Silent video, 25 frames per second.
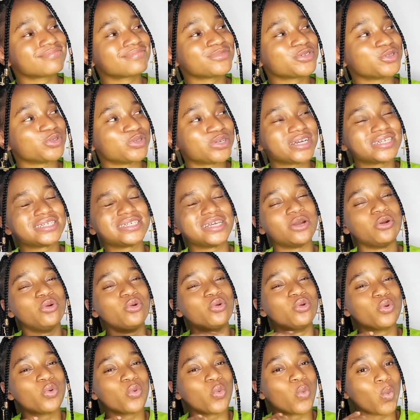should i say
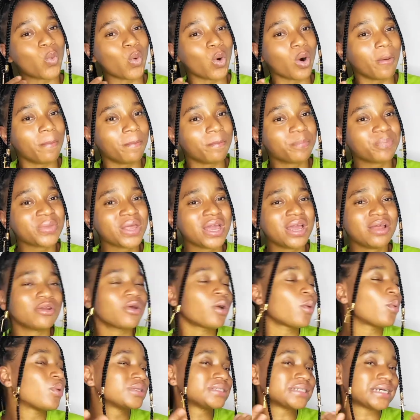lukewarm
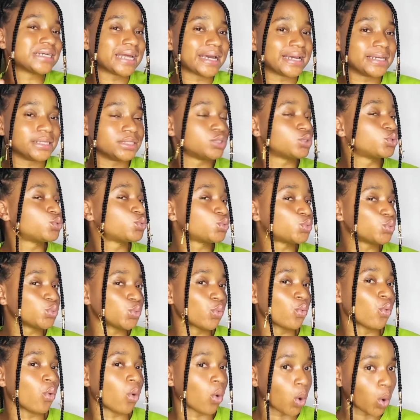not water that is
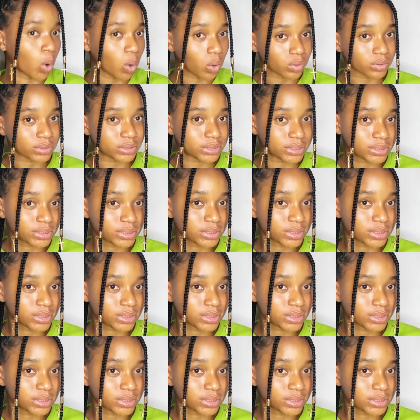too hot